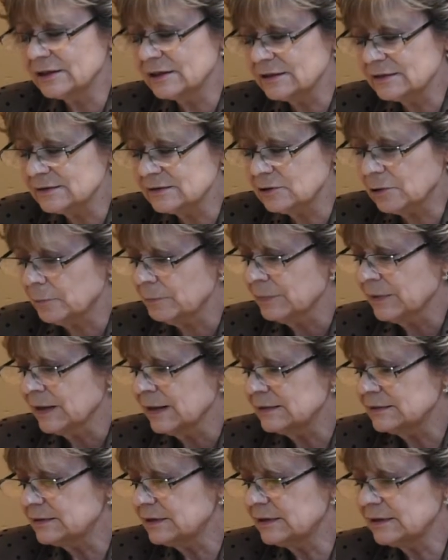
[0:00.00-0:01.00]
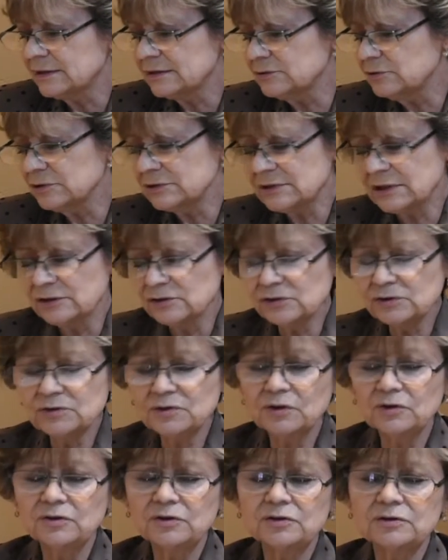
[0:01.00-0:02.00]
which was created according to
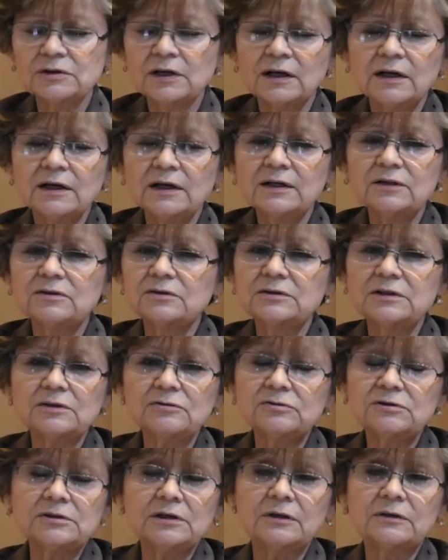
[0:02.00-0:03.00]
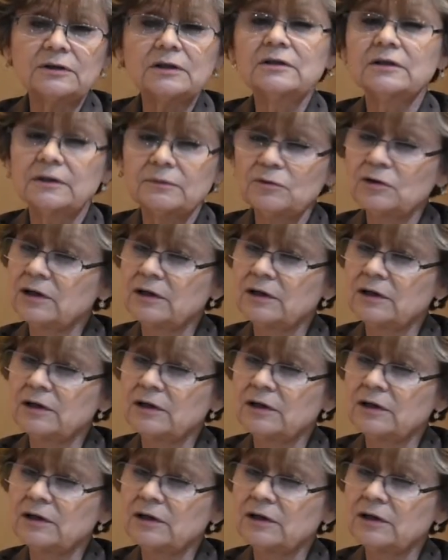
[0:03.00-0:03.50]
God. And so, if we are